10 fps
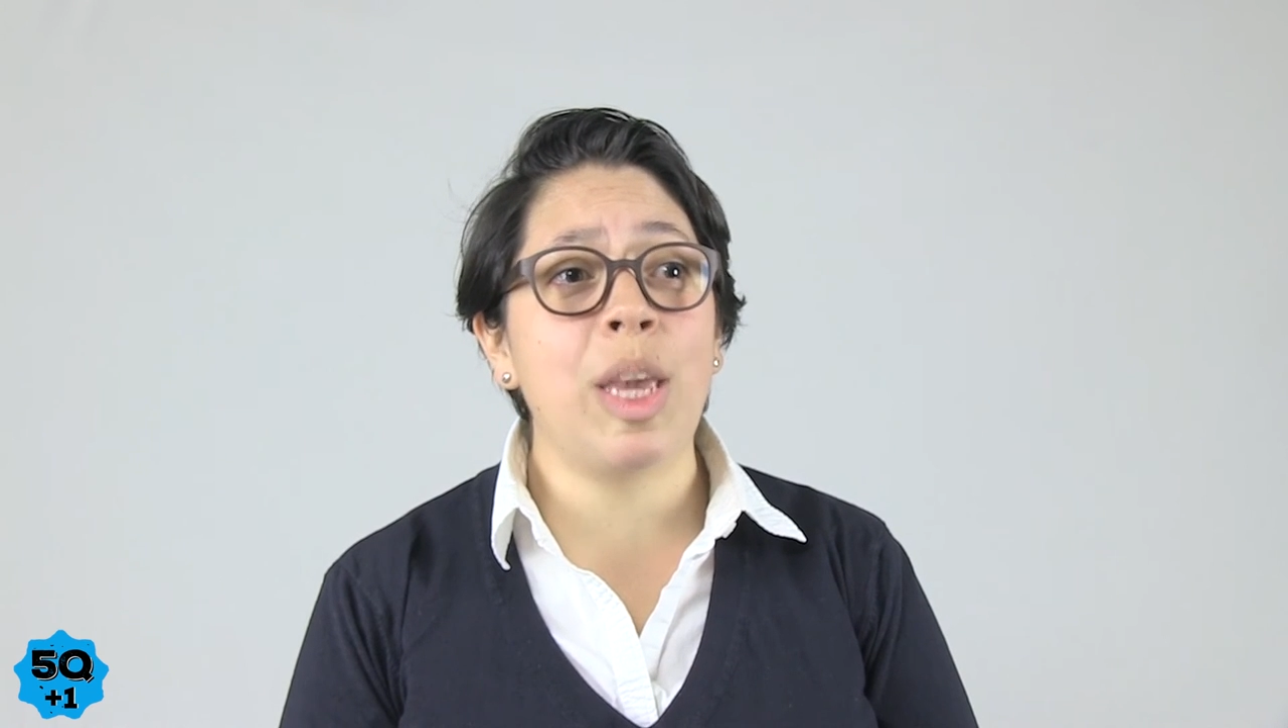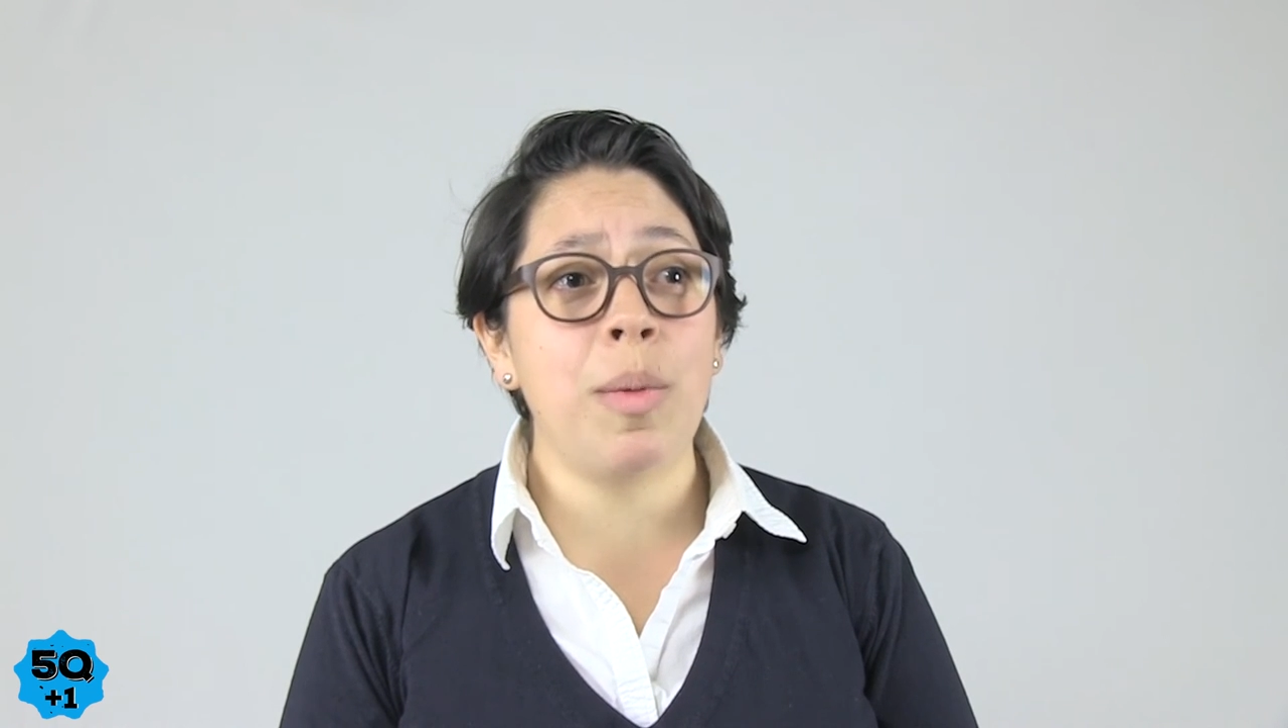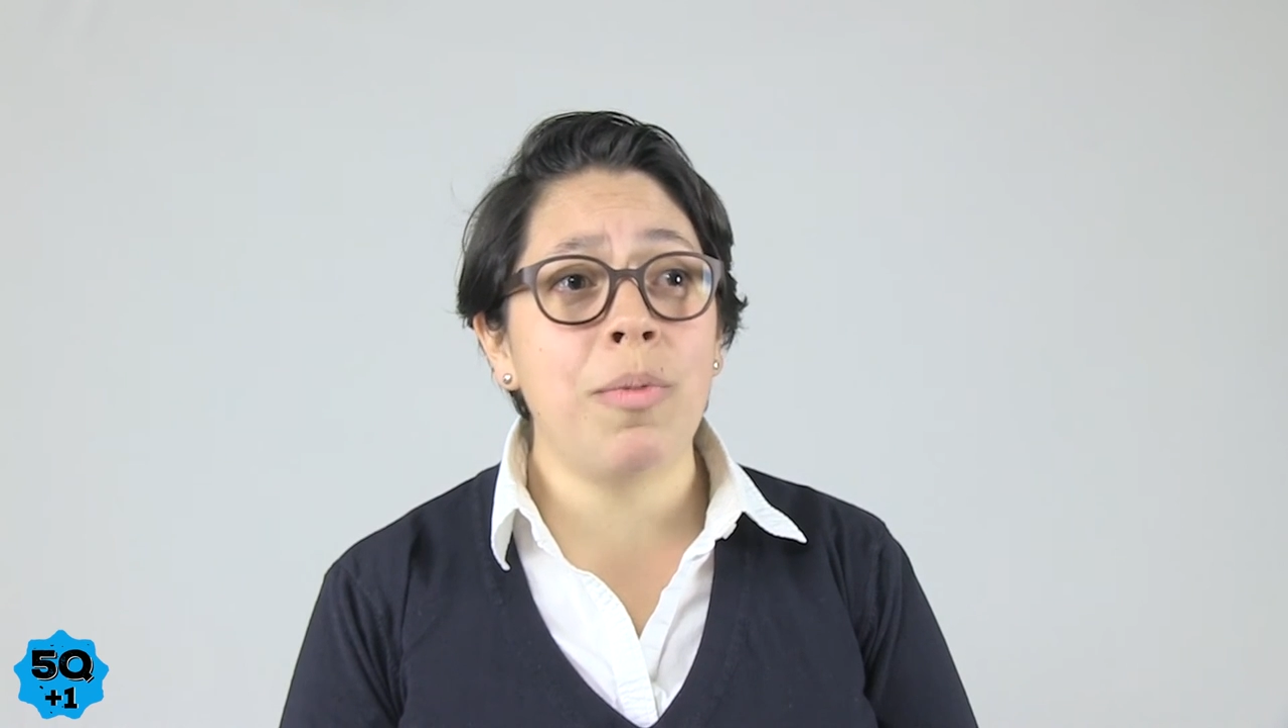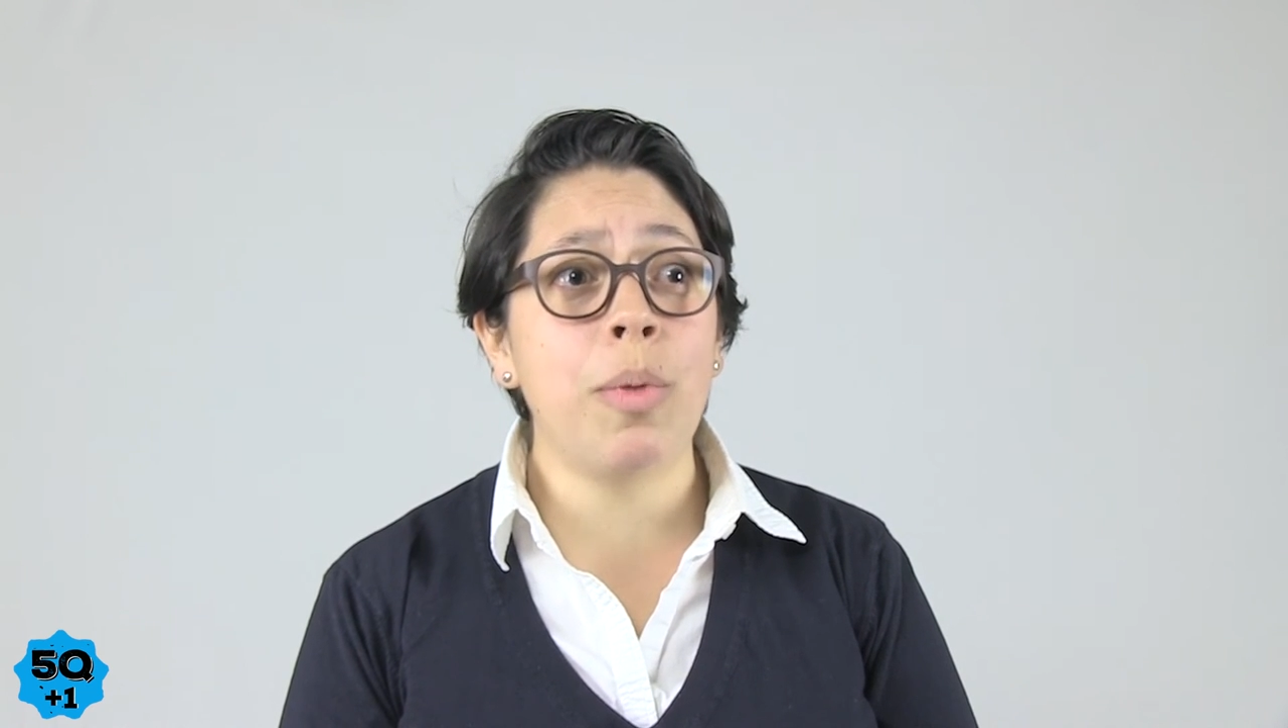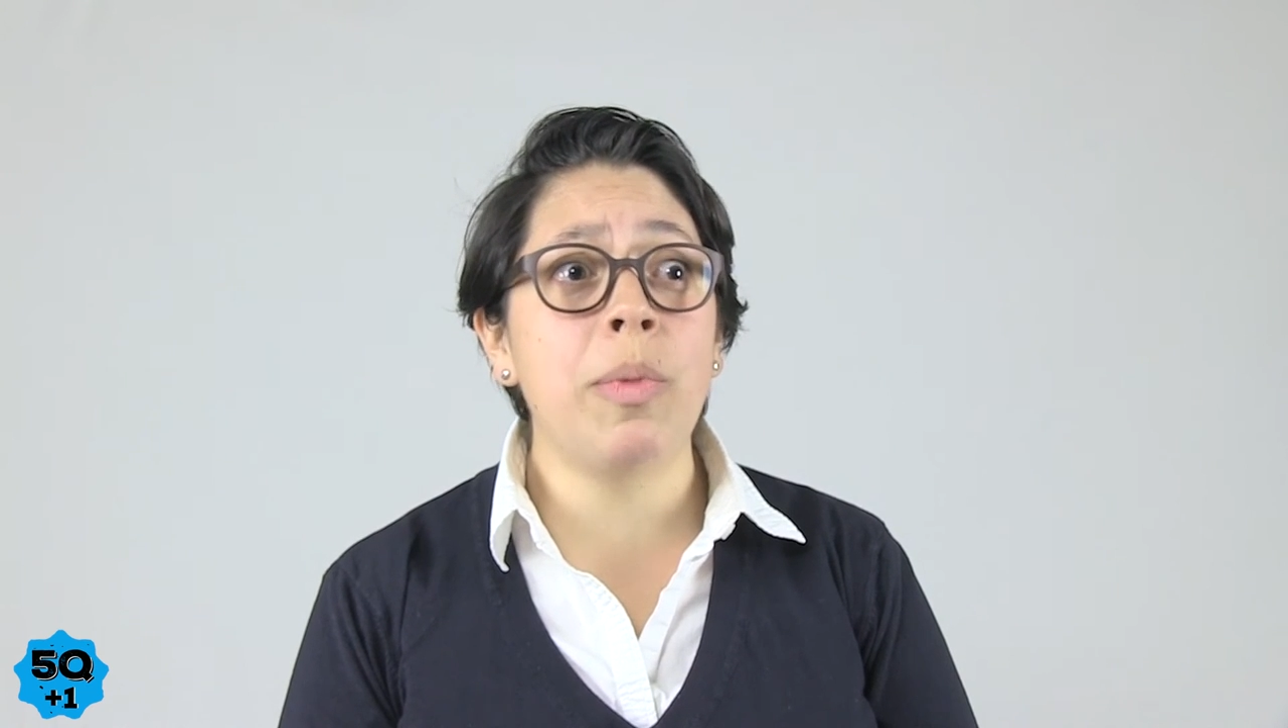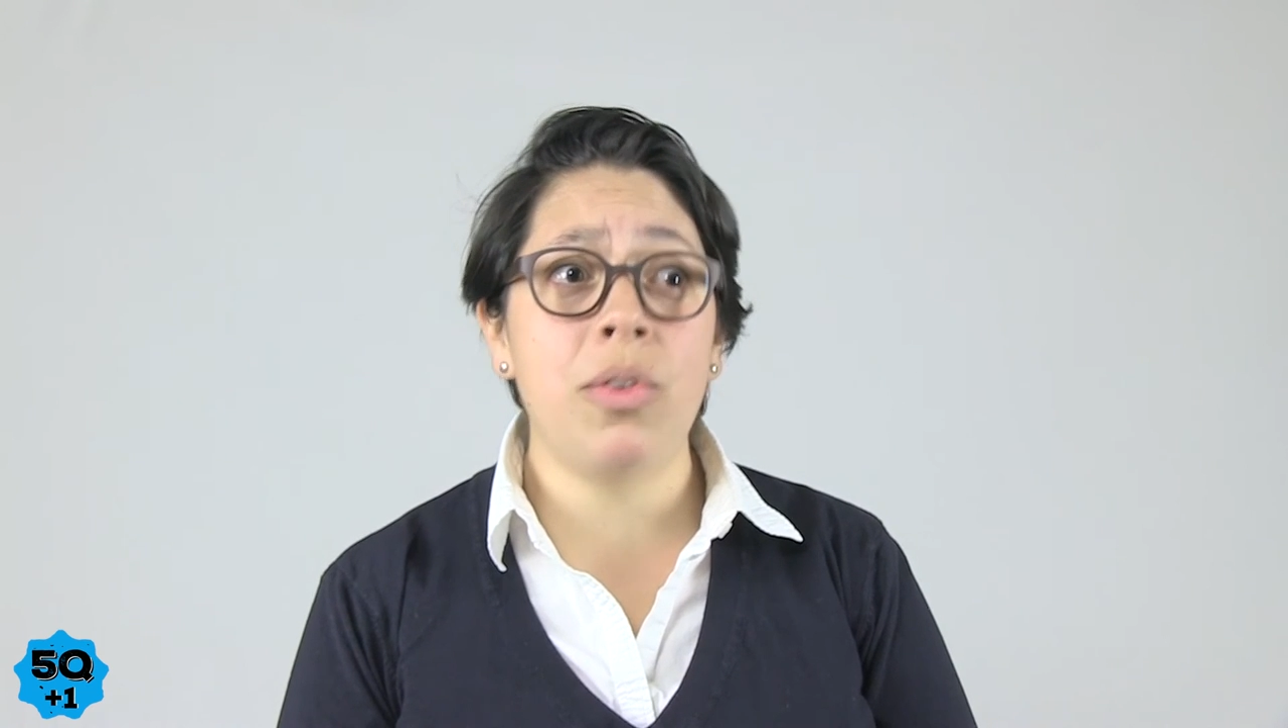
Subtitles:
came from